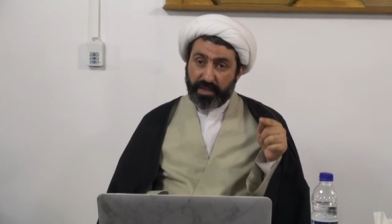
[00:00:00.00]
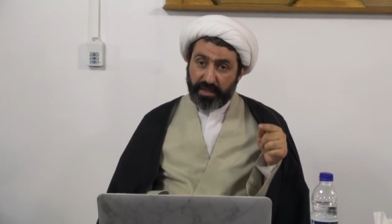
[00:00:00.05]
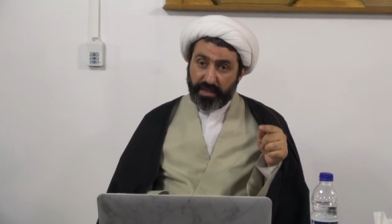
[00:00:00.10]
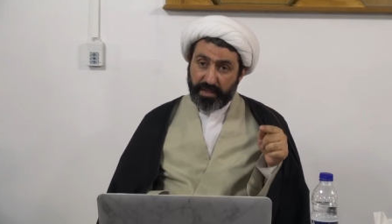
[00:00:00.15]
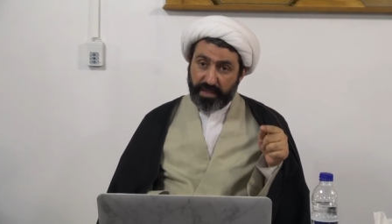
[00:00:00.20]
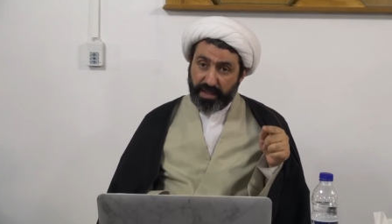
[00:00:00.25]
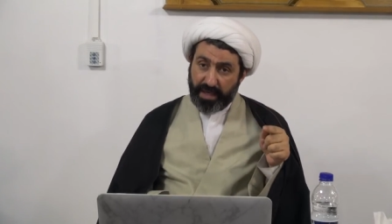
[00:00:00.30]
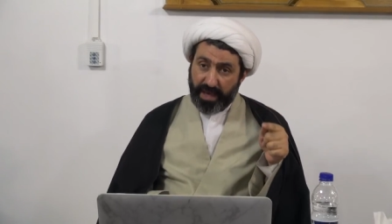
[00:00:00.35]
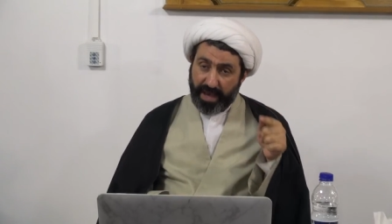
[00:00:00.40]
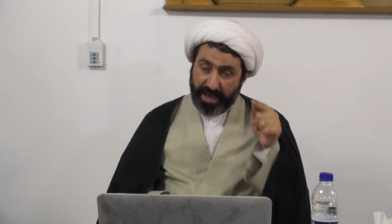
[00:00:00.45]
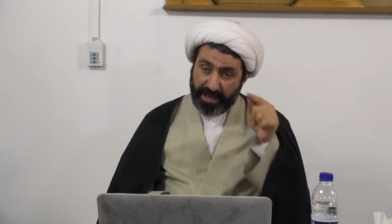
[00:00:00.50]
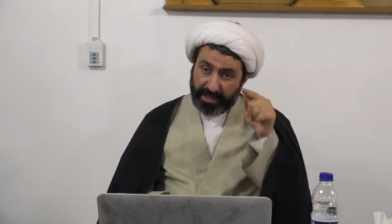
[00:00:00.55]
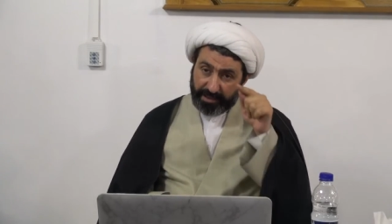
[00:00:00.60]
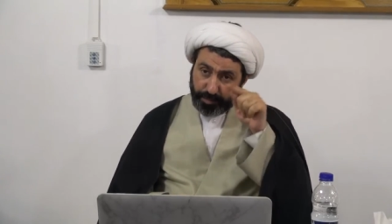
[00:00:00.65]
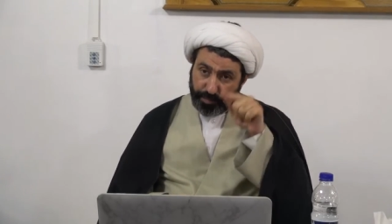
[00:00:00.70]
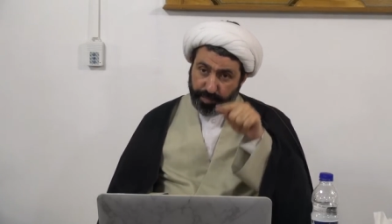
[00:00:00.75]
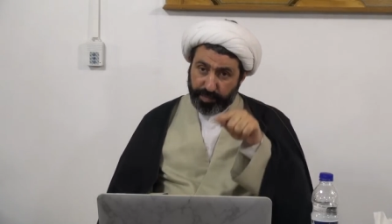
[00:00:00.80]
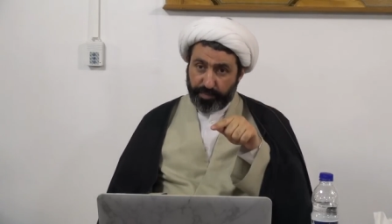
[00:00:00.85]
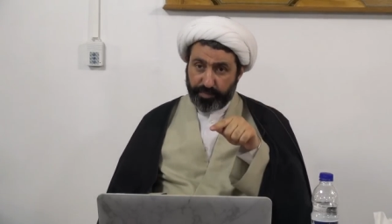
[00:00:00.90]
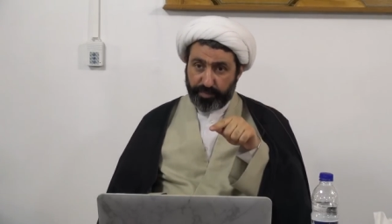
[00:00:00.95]
He has
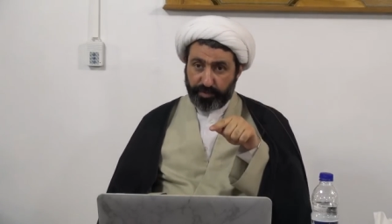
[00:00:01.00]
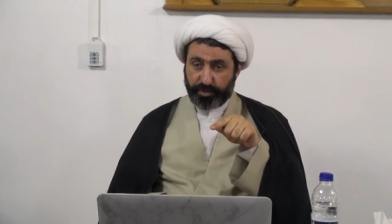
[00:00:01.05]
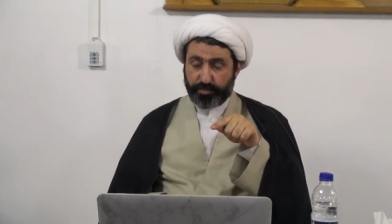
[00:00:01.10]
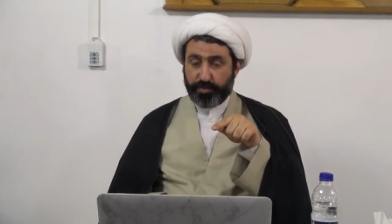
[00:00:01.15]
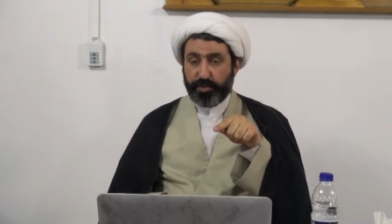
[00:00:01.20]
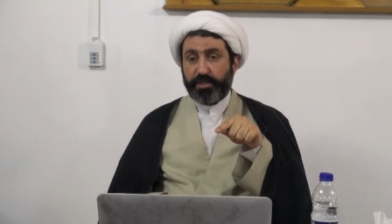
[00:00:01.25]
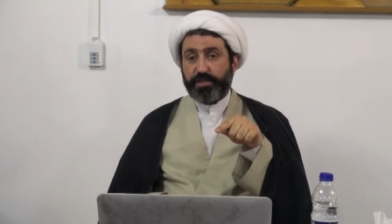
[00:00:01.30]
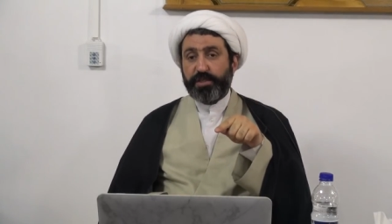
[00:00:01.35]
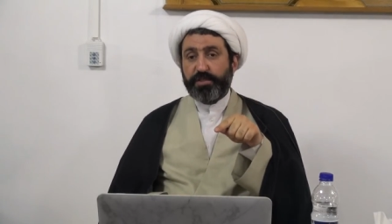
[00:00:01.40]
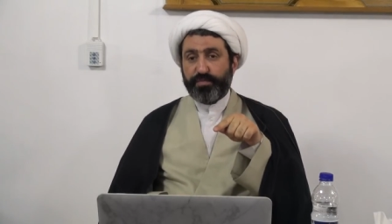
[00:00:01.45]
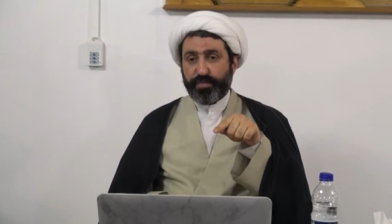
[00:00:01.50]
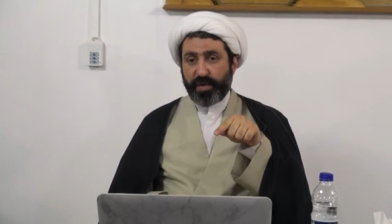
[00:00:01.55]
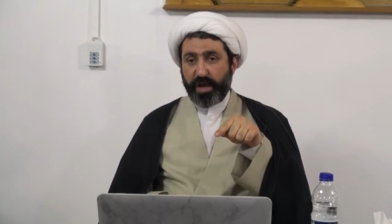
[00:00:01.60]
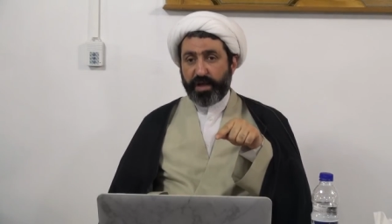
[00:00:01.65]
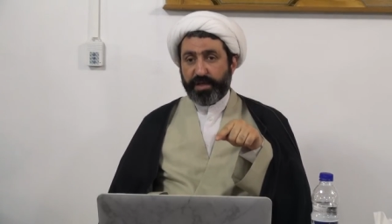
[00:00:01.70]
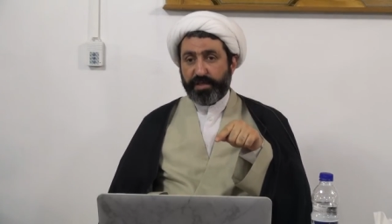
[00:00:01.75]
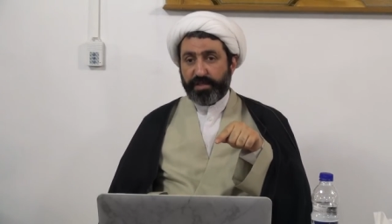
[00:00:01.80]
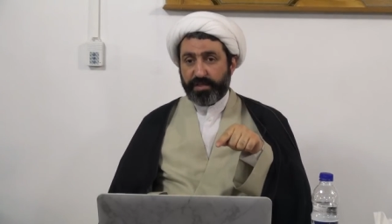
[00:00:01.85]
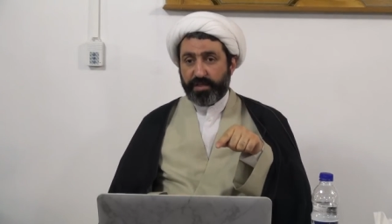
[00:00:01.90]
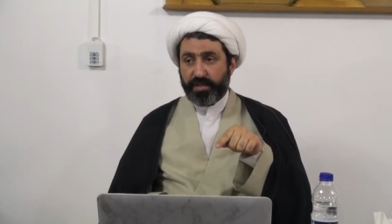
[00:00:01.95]
purpose because he's
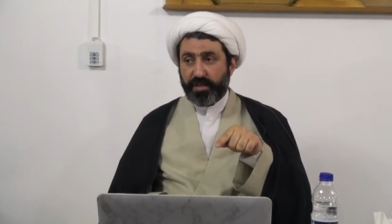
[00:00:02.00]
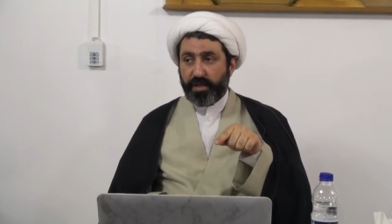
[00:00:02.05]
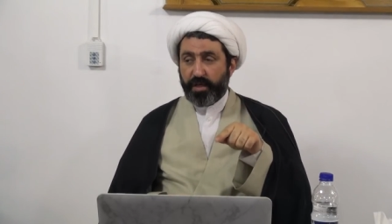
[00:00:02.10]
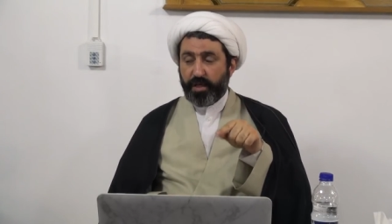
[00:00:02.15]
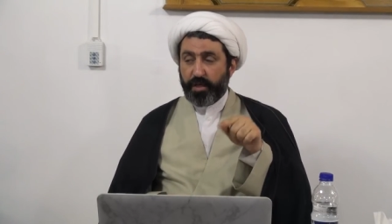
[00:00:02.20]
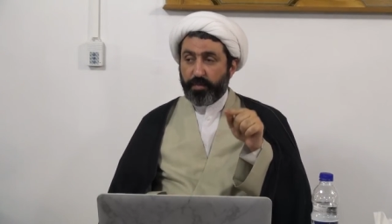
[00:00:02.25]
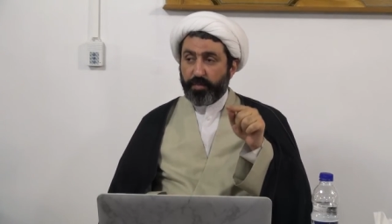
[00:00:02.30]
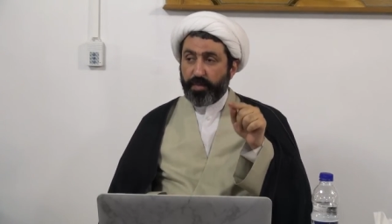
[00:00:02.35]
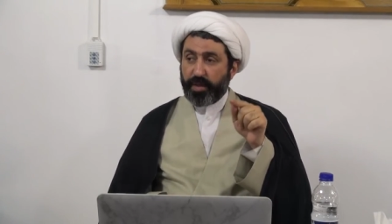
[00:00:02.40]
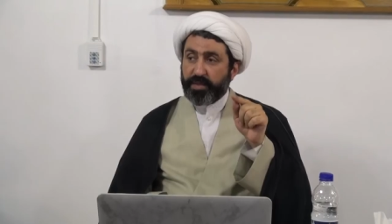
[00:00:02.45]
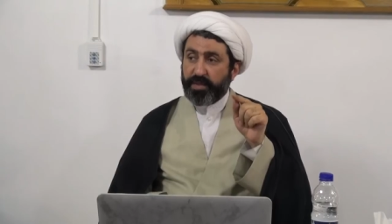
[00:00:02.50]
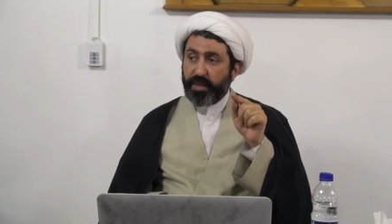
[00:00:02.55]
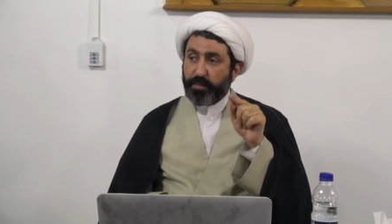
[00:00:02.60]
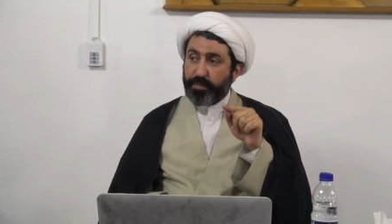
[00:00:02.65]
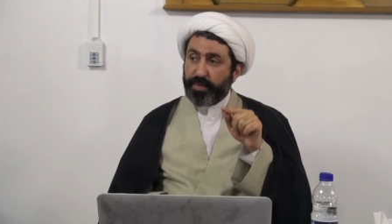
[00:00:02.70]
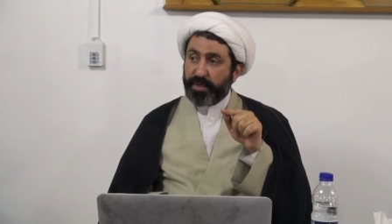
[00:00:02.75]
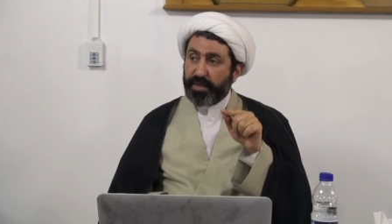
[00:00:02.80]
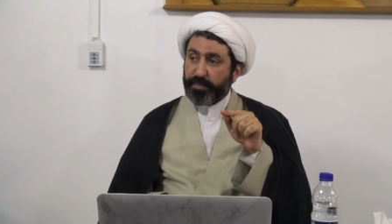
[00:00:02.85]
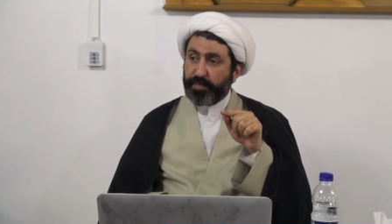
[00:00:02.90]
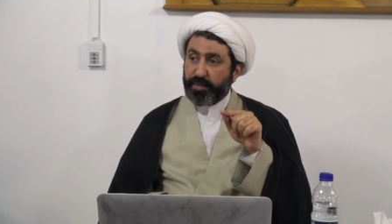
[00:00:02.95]
wise. But the
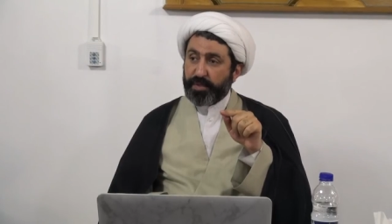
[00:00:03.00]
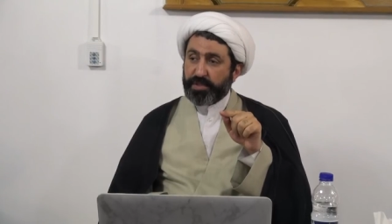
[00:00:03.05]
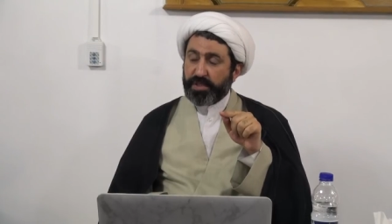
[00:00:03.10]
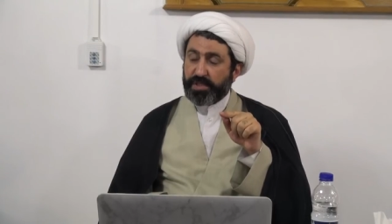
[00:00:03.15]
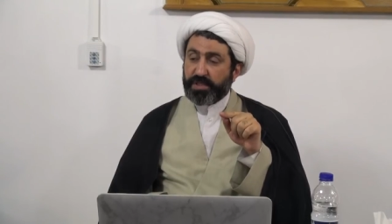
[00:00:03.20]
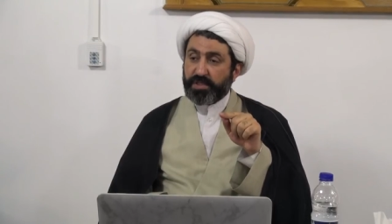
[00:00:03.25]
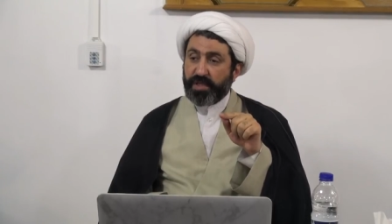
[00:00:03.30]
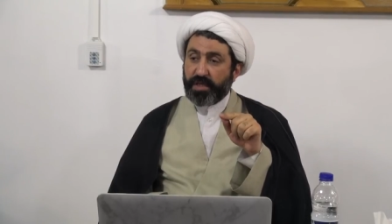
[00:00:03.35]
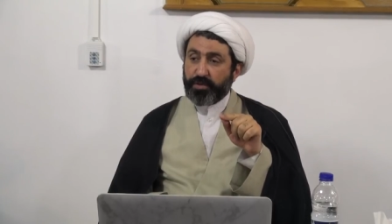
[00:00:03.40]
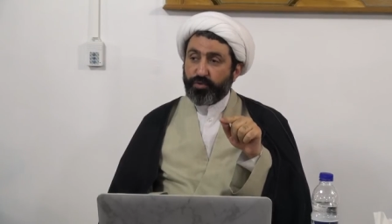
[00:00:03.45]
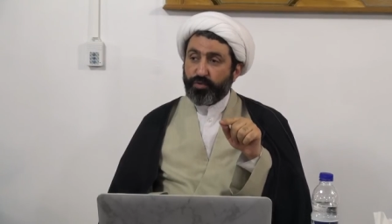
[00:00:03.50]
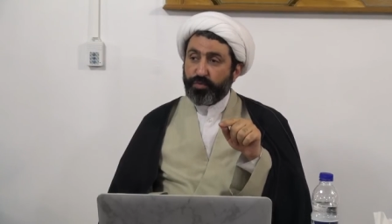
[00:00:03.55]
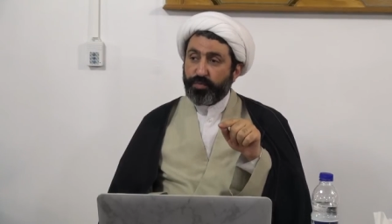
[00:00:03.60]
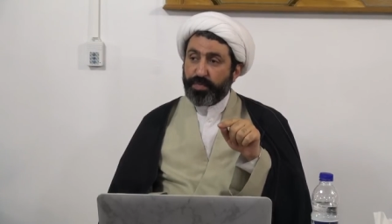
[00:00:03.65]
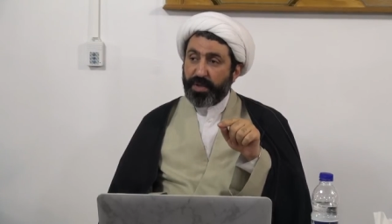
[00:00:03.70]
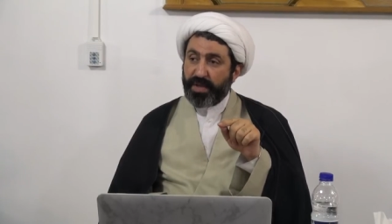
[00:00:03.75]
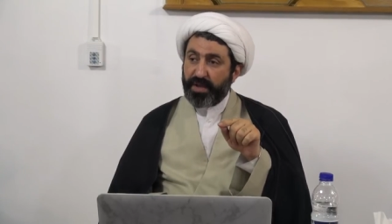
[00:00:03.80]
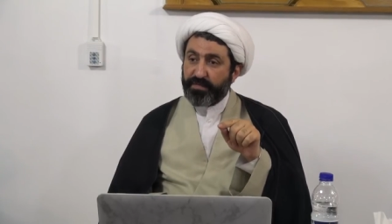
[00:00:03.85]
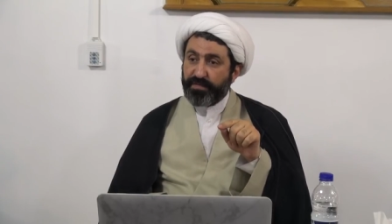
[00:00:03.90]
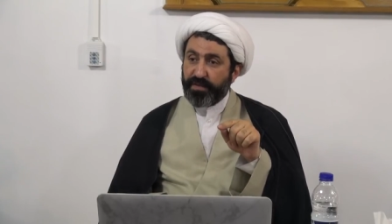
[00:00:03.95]
purpose is not to
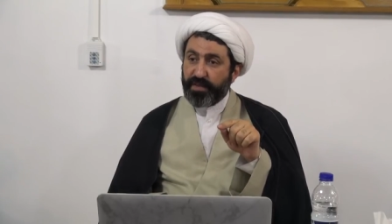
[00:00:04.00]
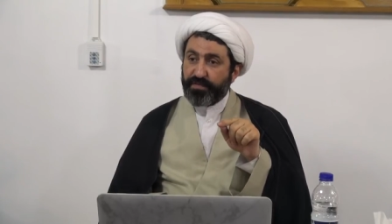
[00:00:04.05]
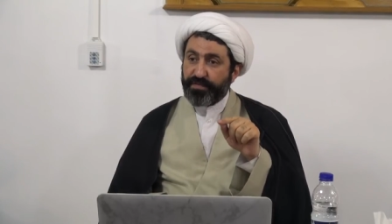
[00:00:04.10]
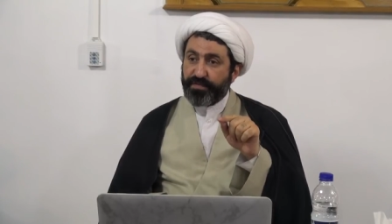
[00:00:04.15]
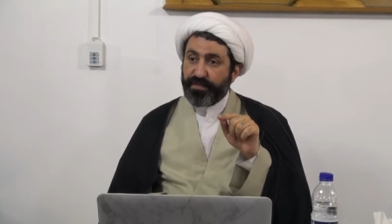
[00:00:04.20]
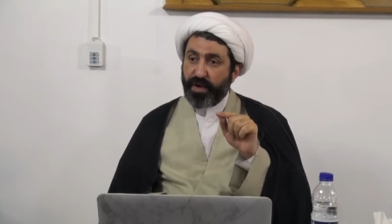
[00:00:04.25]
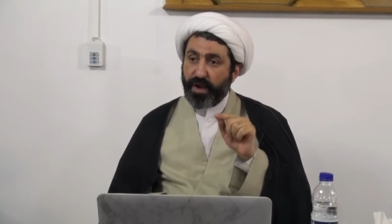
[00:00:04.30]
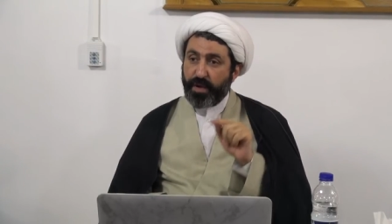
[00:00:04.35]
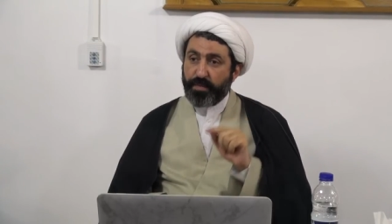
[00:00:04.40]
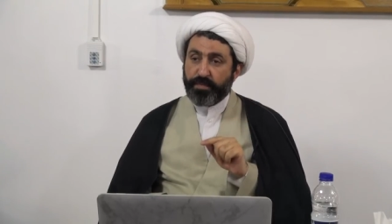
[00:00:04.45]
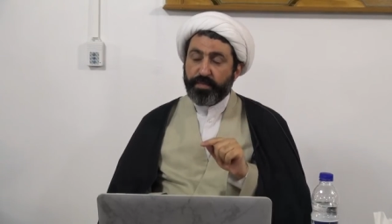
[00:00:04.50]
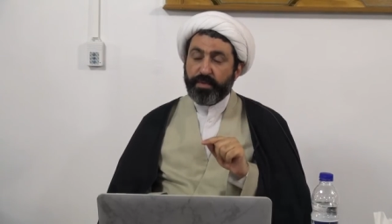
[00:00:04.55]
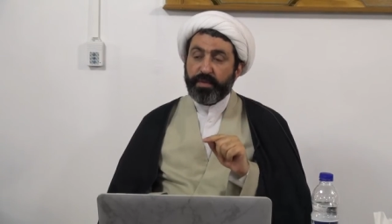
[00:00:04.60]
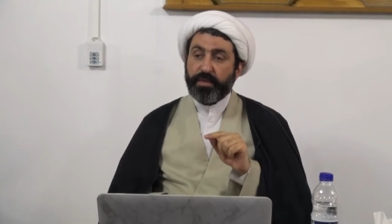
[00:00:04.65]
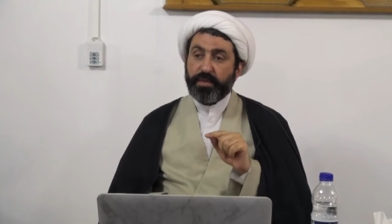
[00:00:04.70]
benefit from,